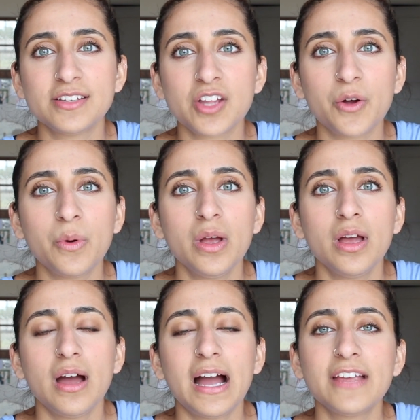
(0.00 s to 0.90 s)
And so
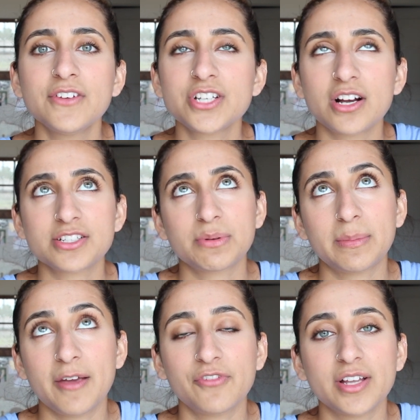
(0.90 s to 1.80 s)
I even talked to
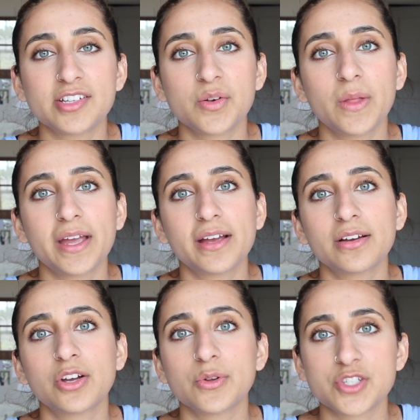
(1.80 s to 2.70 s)
one of my friends who like
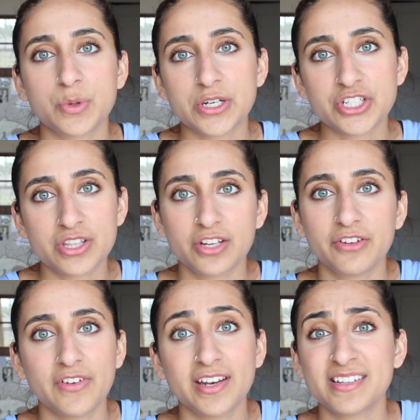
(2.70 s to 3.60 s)
goes to Orange
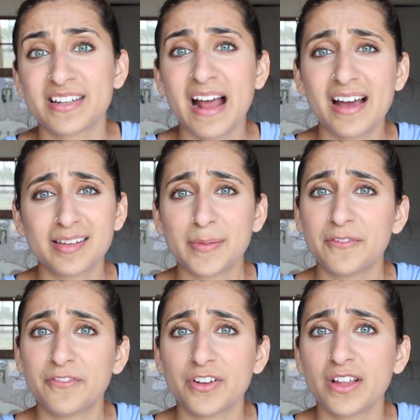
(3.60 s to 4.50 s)
Theory Fitness and has
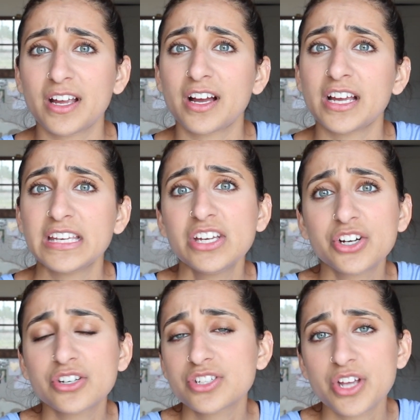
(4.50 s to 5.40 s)
been for like a
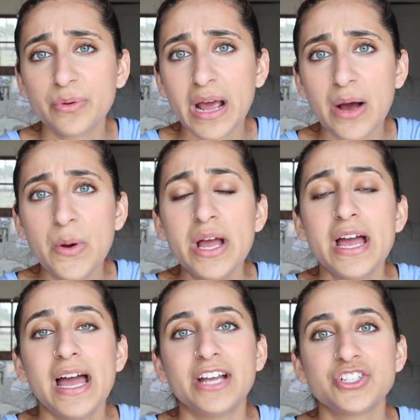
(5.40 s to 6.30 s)
year or so now,
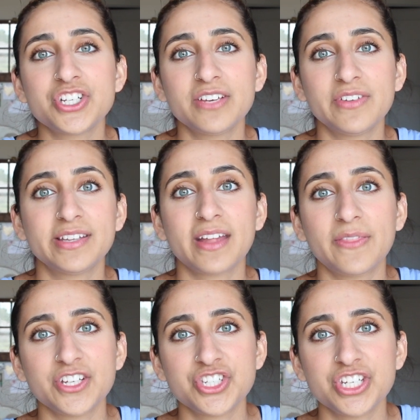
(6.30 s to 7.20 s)
and she even
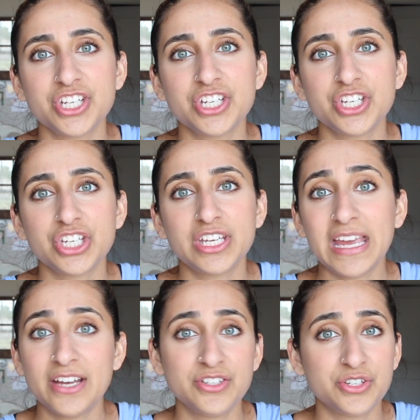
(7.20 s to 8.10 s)
said that she
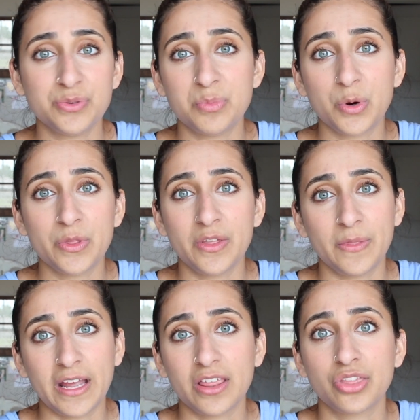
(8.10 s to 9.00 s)
can't do more
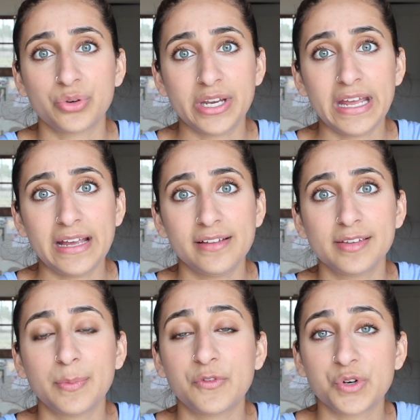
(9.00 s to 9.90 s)
than like 3
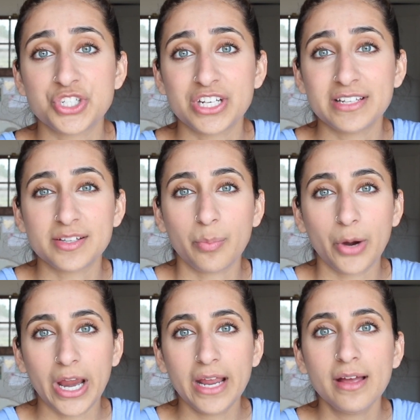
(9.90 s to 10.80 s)
days before she needs a
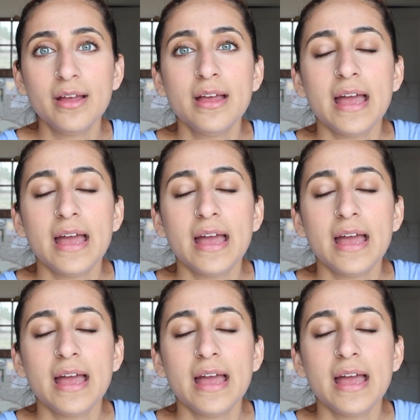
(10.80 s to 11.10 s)
break.